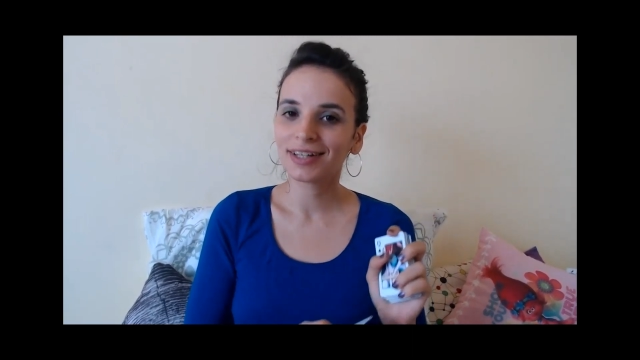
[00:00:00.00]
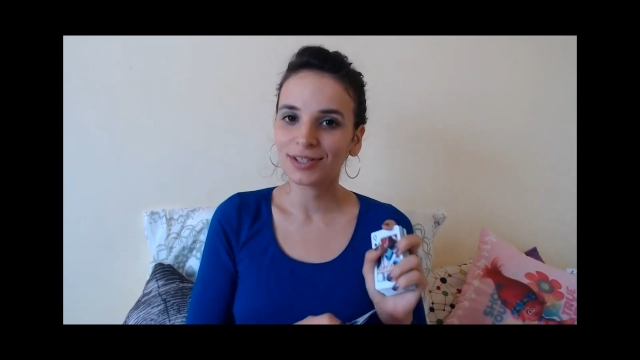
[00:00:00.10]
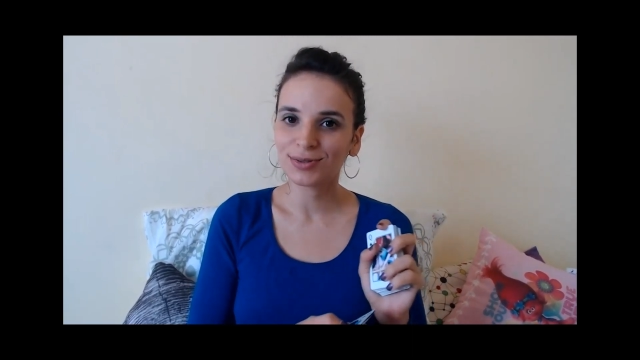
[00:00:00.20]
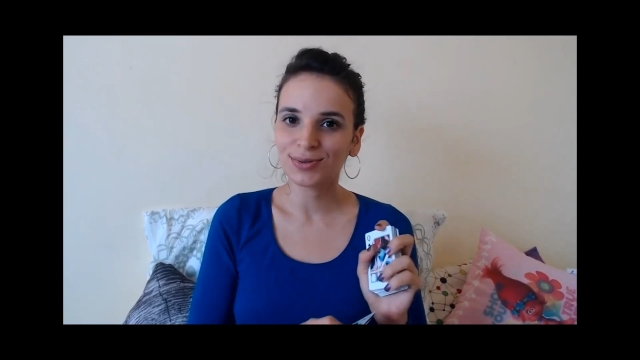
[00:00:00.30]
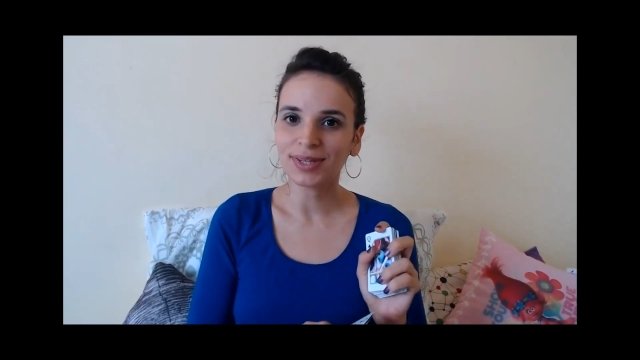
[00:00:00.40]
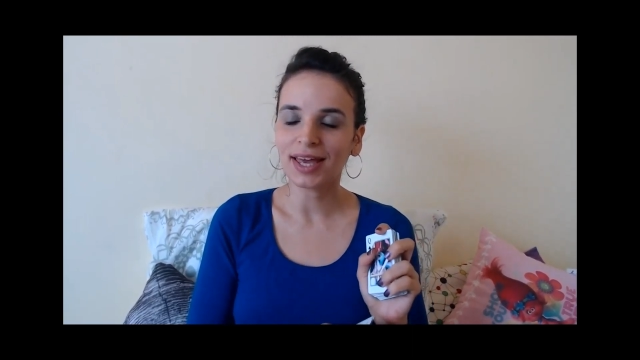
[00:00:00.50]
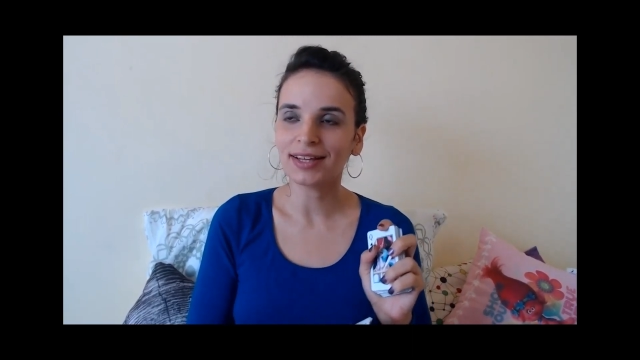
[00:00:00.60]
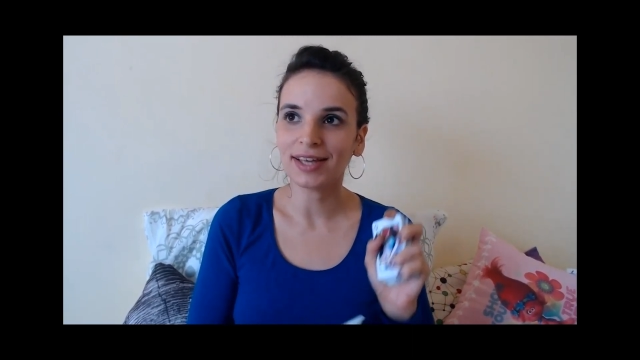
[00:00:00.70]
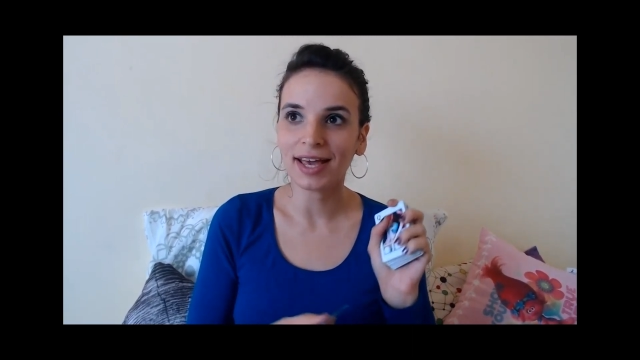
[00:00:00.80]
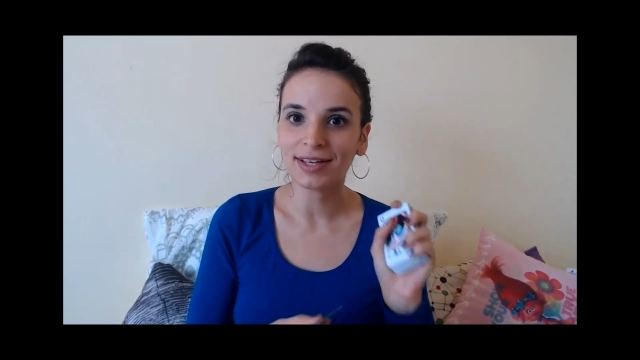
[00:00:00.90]
suit,
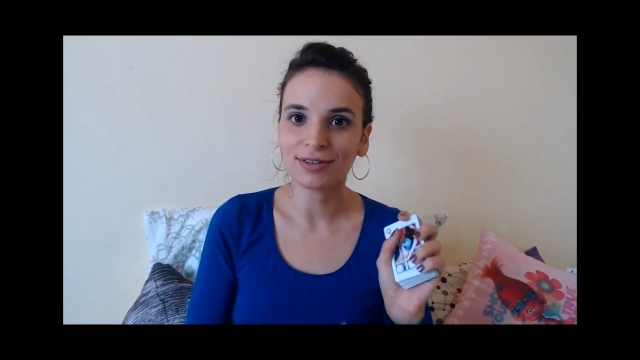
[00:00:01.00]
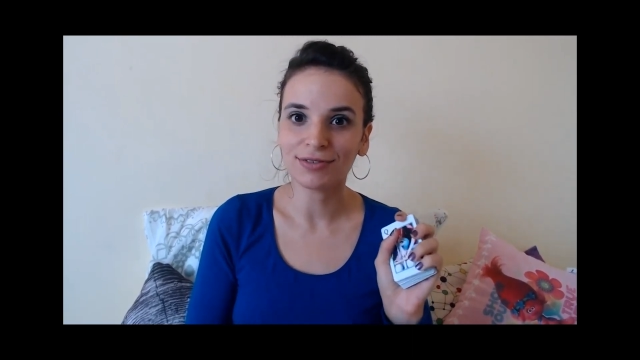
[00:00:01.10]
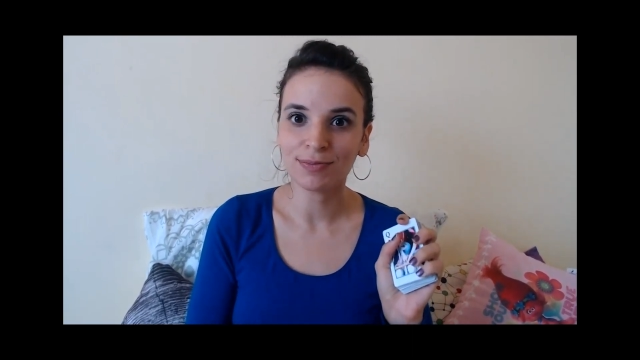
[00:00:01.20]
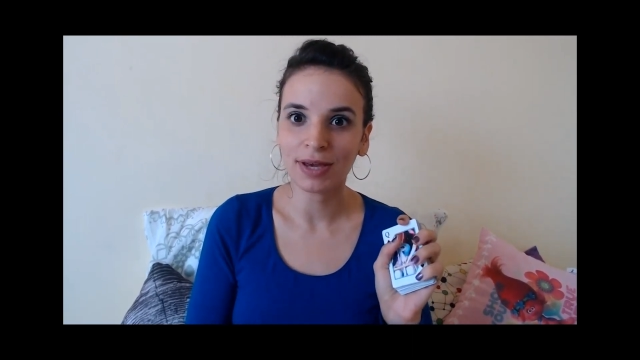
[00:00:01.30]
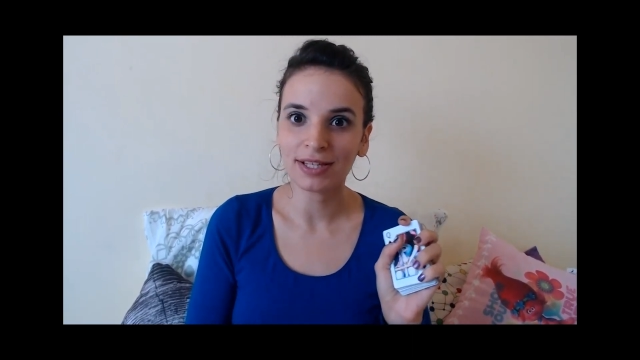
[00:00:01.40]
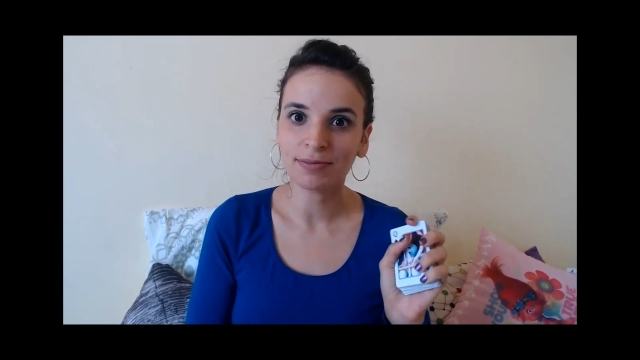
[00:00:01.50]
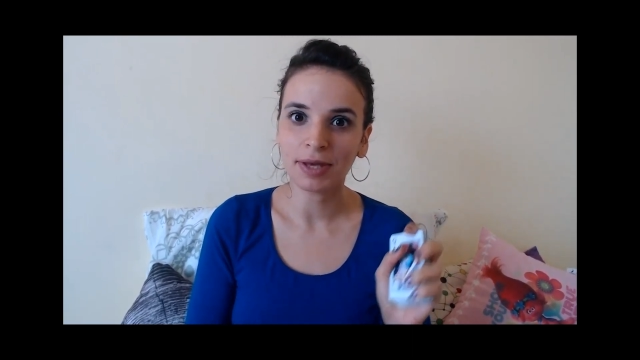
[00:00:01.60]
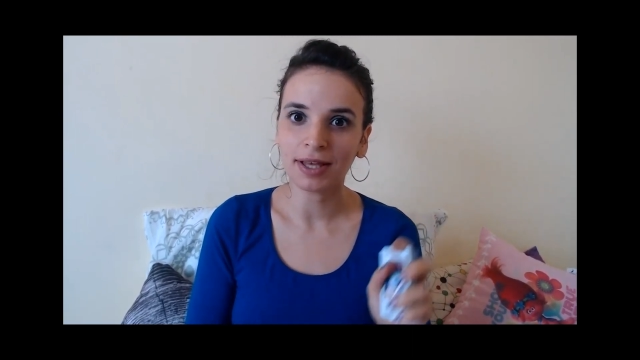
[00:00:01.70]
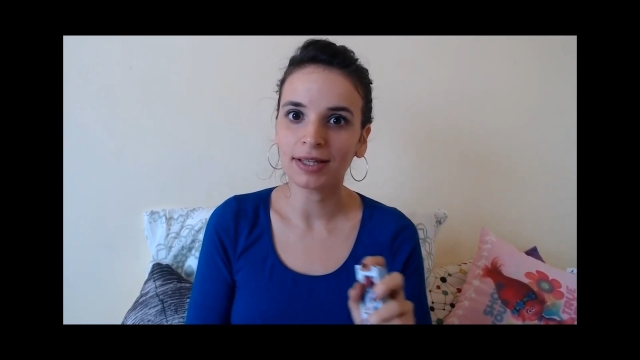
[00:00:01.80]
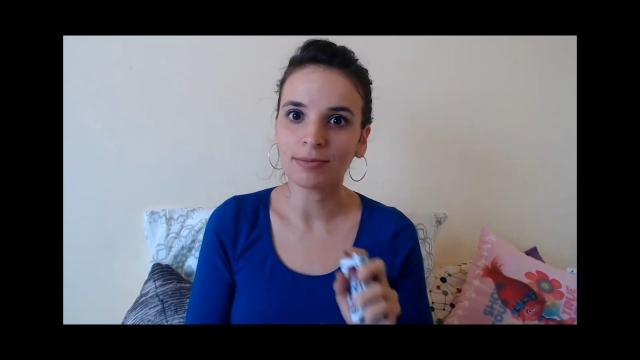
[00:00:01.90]
and the ace of spades
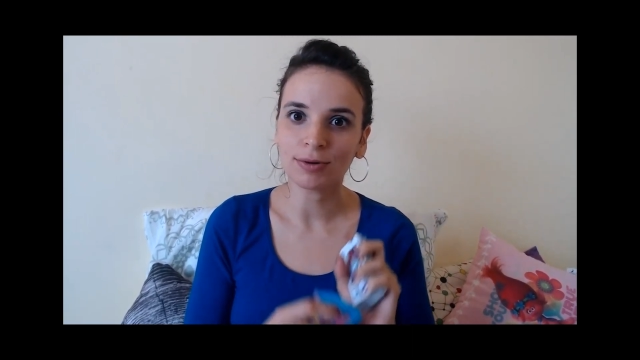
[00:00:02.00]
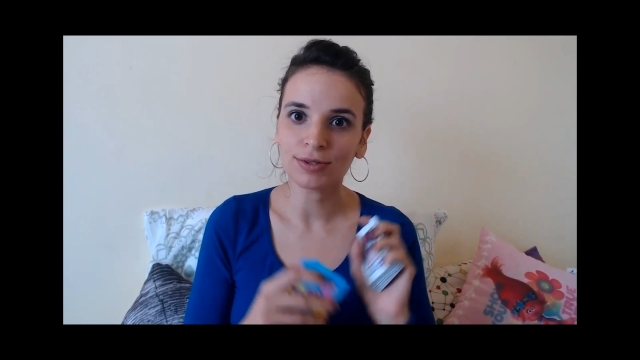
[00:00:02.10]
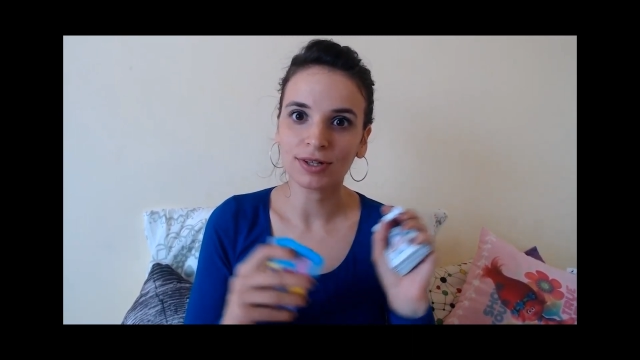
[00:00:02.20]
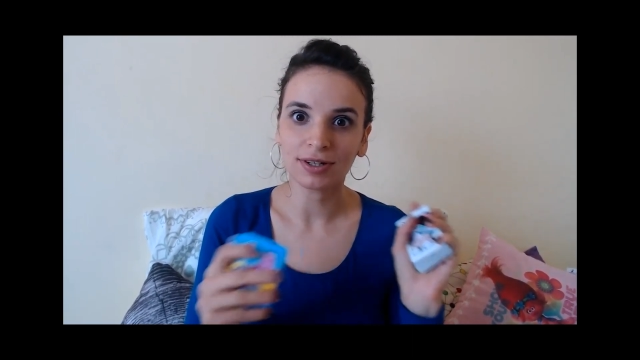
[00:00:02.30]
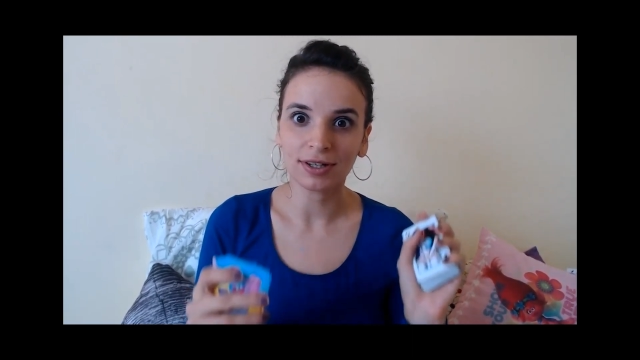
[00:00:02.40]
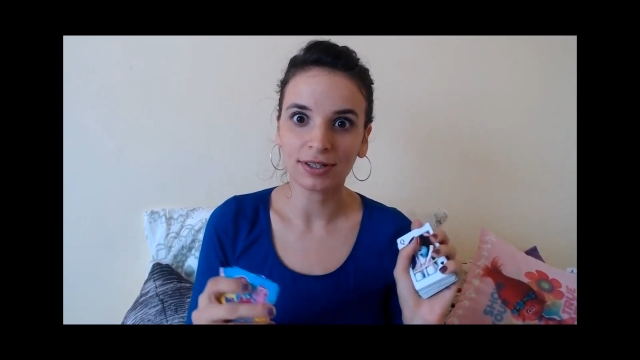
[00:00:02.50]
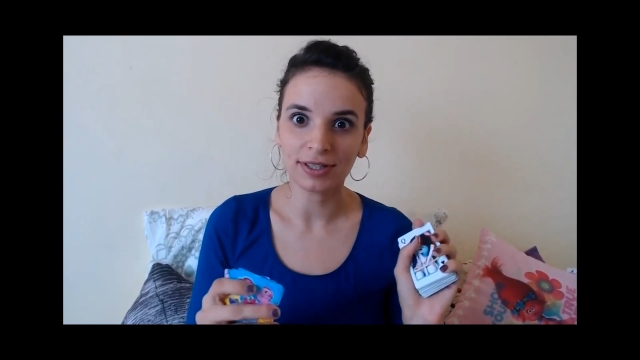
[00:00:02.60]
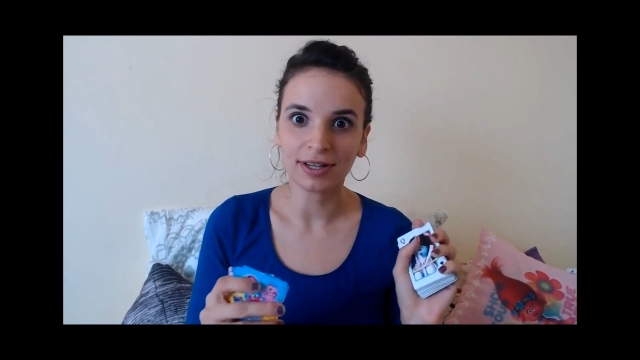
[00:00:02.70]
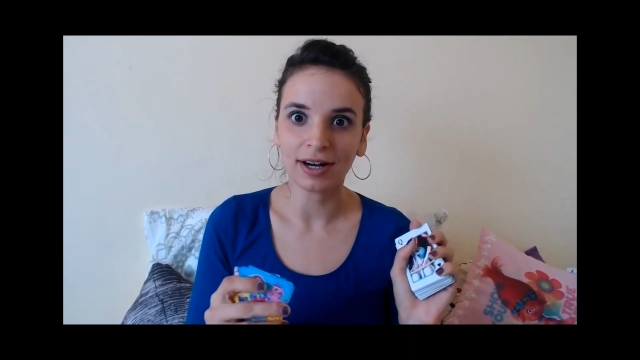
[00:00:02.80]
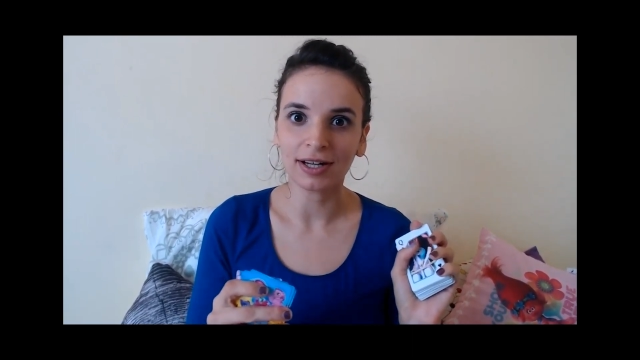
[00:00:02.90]
being the most
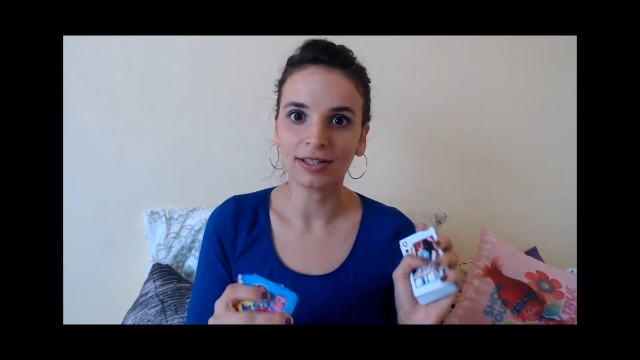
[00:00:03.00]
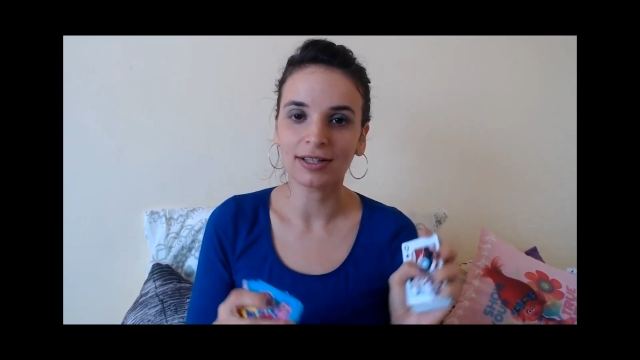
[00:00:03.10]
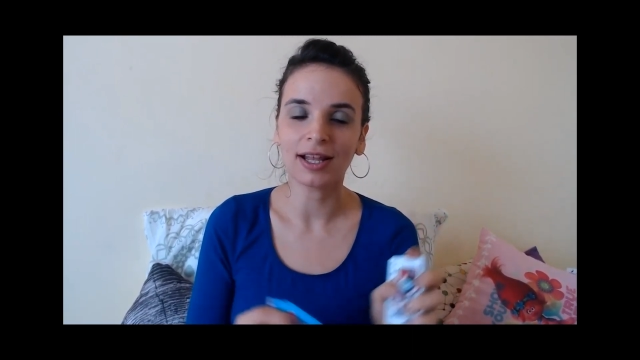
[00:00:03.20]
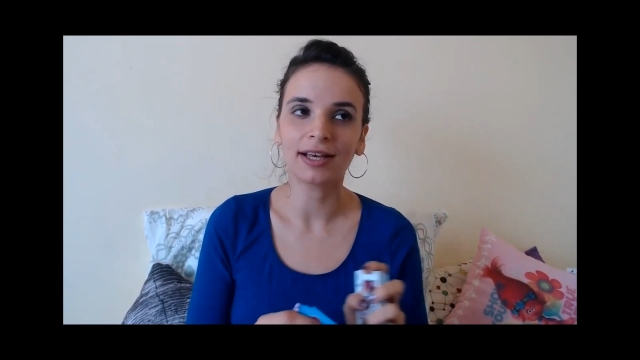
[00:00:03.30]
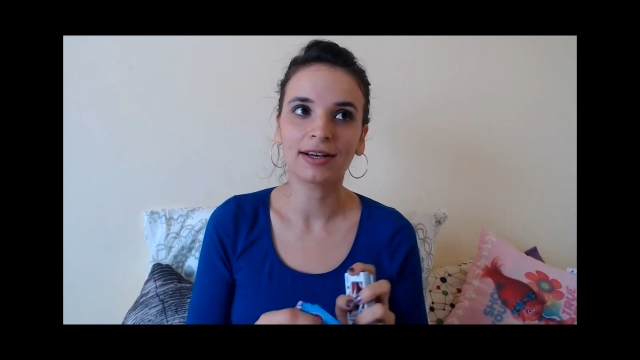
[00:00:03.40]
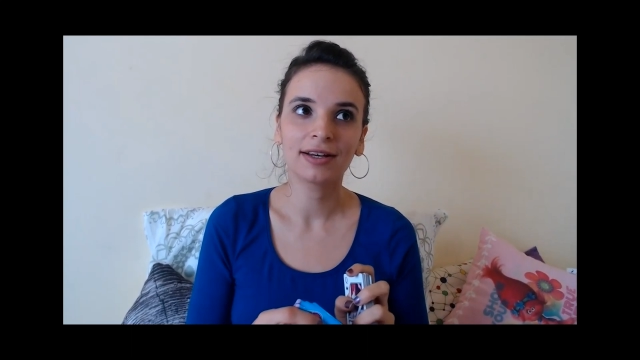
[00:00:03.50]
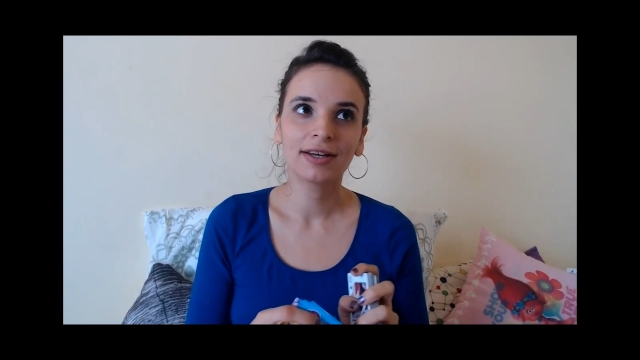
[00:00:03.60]
occult card, like